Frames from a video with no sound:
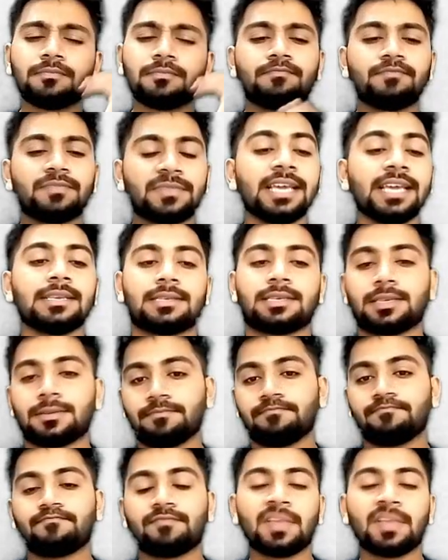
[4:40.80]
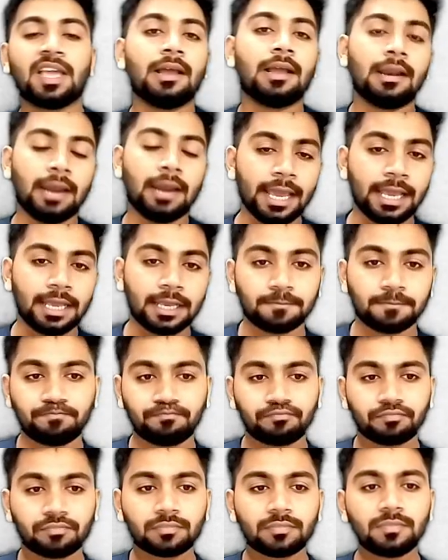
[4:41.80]
things, like
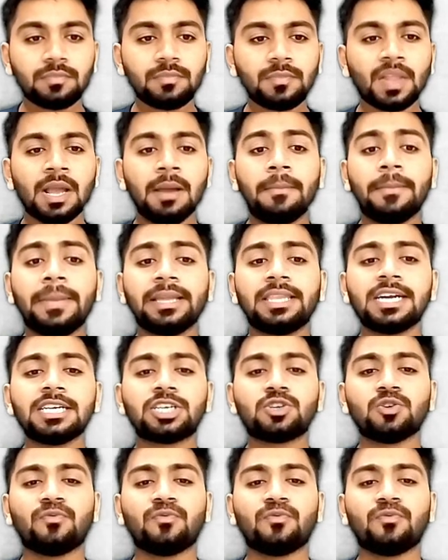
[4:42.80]
methods